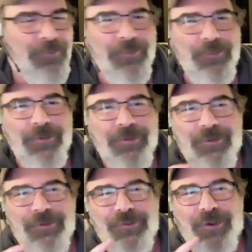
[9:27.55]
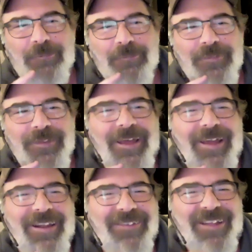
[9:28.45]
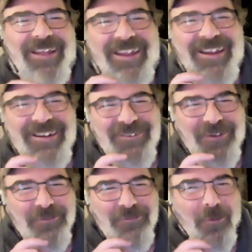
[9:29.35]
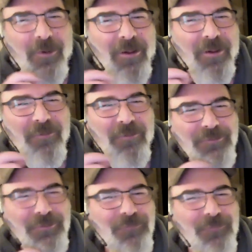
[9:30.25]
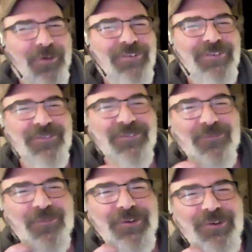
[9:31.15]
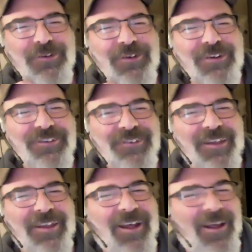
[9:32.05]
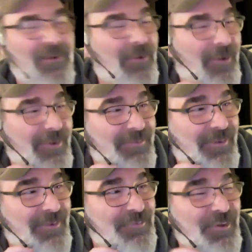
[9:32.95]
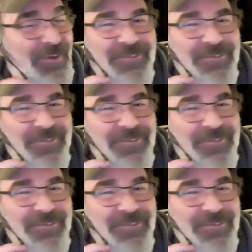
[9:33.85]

You did a good job. And he goes, well, I don't know, what are you gonna say? I go, I ain't saying shit.